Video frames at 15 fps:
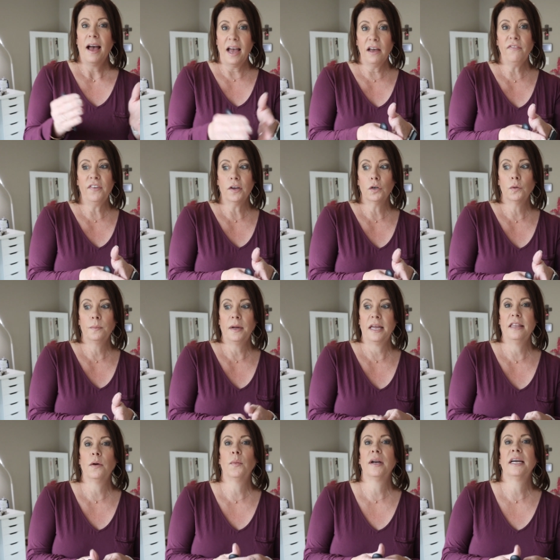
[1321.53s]
I film,
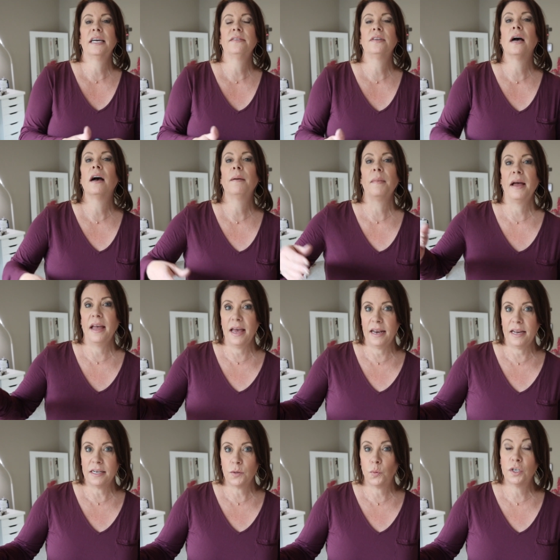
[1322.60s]
and then when I have time, I
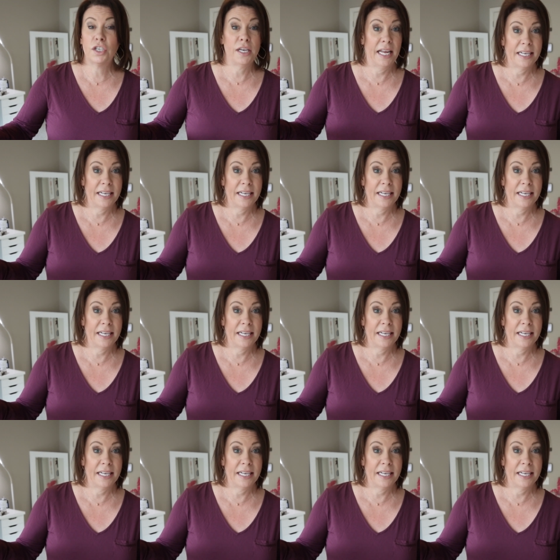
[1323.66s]
edit, which